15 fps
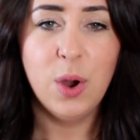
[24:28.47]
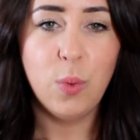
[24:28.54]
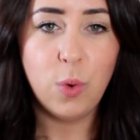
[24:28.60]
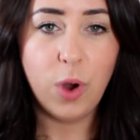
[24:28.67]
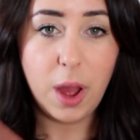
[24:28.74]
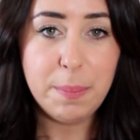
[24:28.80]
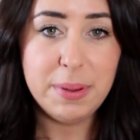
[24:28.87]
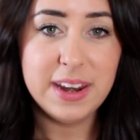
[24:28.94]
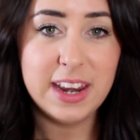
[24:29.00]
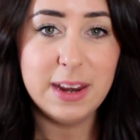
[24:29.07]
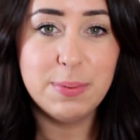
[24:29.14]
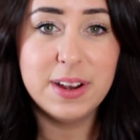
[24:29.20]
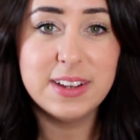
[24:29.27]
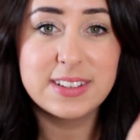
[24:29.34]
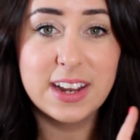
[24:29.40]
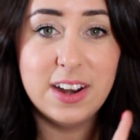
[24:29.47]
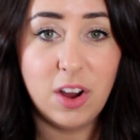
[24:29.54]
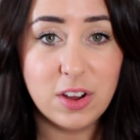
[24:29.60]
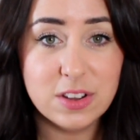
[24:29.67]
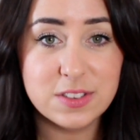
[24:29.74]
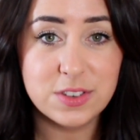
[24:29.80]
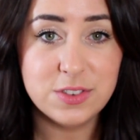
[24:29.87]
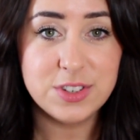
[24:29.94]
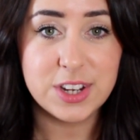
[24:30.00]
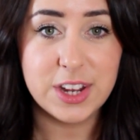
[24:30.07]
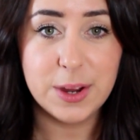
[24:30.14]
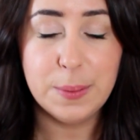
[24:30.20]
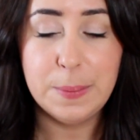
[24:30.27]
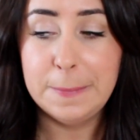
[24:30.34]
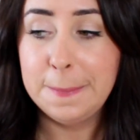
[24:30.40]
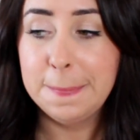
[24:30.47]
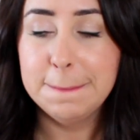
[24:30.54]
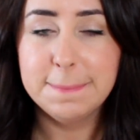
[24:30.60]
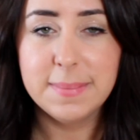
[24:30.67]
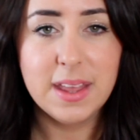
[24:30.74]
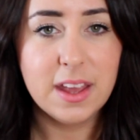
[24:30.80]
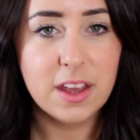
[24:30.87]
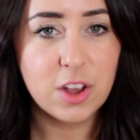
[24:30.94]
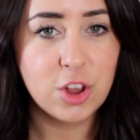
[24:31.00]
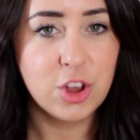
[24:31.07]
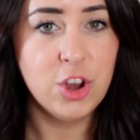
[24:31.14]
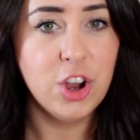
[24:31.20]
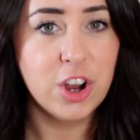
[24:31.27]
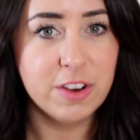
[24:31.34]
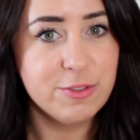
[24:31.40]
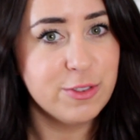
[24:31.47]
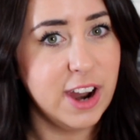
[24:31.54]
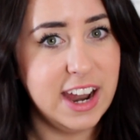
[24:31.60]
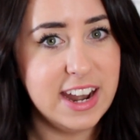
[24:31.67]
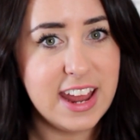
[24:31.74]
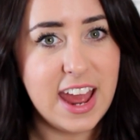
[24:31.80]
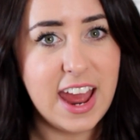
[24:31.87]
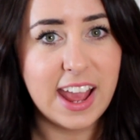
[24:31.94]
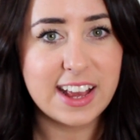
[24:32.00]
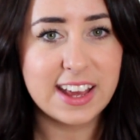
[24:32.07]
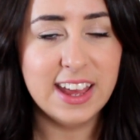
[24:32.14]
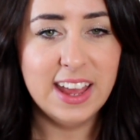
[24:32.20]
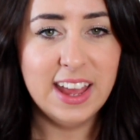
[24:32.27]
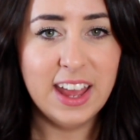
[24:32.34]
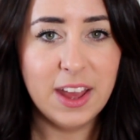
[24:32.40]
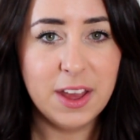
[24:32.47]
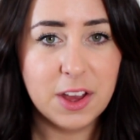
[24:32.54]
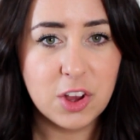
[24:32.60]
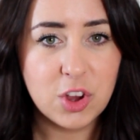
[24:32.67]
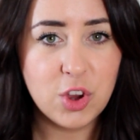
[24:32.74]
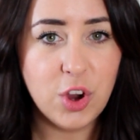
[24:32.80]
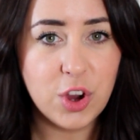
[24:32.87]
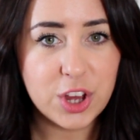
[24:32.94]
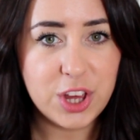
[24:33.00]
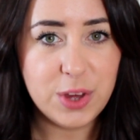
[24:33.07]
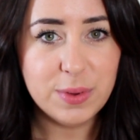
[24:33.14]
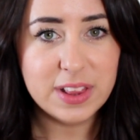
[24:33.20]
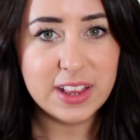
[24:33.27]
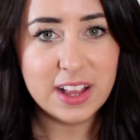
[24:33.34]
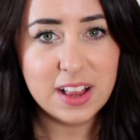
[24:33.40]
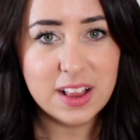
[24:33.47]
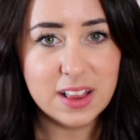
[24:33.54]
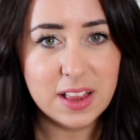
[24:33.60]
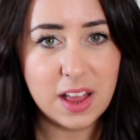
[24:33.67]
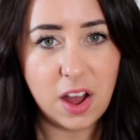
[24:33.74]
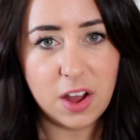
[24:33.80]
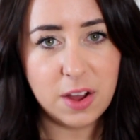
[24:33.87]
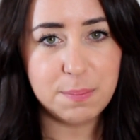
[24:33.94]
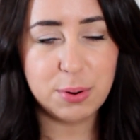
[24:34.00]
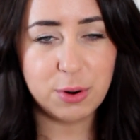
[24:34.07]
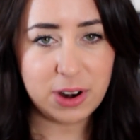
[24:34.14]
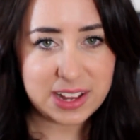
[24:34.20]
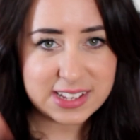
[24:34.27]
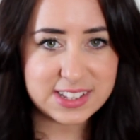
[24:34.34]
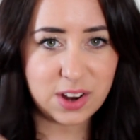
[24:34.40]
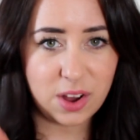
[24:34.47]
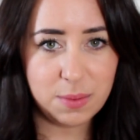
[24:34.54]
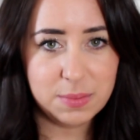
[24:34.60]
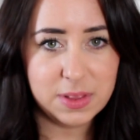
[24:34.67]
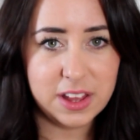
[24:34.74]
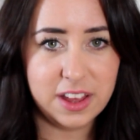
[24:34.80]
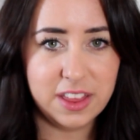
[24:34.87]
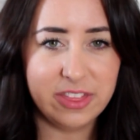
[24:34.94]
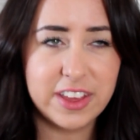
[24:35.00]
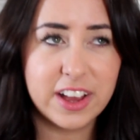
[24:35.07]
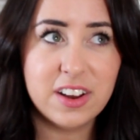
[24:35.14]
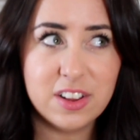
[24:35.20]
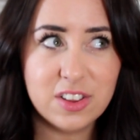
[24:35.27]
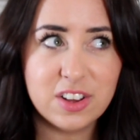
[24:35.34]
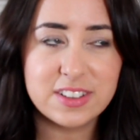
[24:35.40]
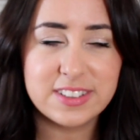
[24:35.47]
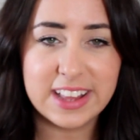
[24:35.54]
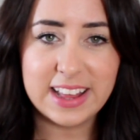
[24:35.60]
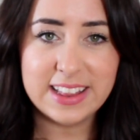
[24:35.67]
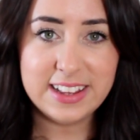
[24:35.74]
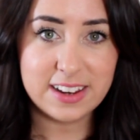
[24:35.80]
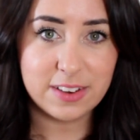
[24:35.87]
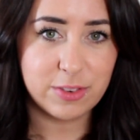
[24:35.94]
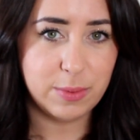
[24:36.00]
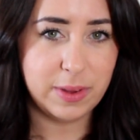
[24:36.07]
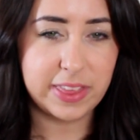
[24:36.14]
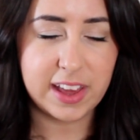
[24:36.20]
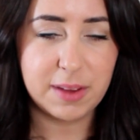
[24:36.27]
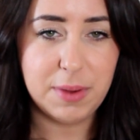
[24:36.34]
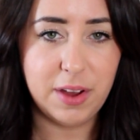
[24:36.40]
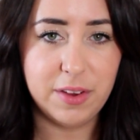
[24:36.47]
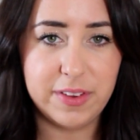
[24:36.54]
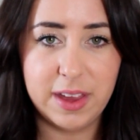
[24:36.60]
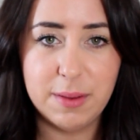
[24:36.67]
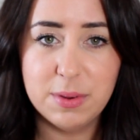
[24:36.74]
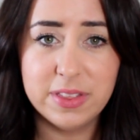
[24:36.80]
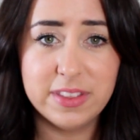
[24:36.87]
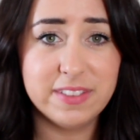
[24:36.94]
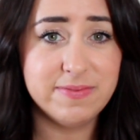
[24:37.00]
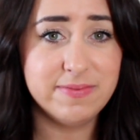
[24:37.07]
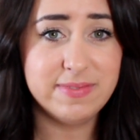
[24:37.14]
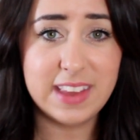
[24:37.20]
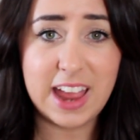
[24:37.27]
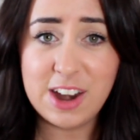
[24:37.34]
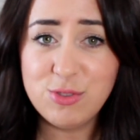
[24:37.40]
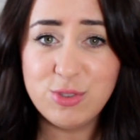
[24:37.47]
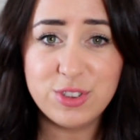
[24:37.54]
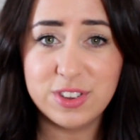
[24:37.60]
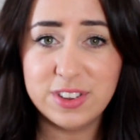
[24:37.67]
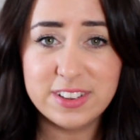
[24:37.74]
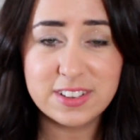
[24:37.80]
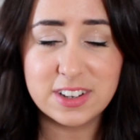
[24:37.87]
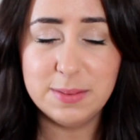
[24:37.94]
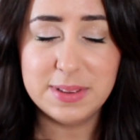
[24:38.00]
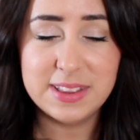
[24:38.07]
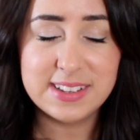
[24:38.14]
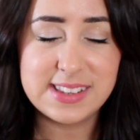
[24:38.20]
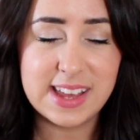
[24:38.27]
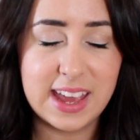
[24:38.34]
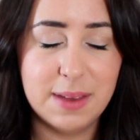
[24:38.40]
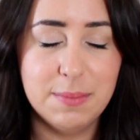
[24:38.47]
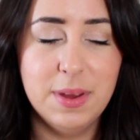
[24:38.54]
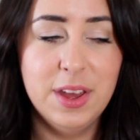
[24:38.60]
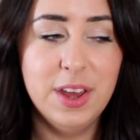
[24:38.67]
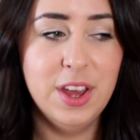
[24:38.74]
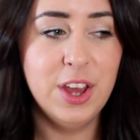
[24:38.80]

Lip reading: What a Panini Press can also do cook a fried egg, cook you a little pressed omelette. They're going to look slightly different when they come out of here, but the end result is going to be the same.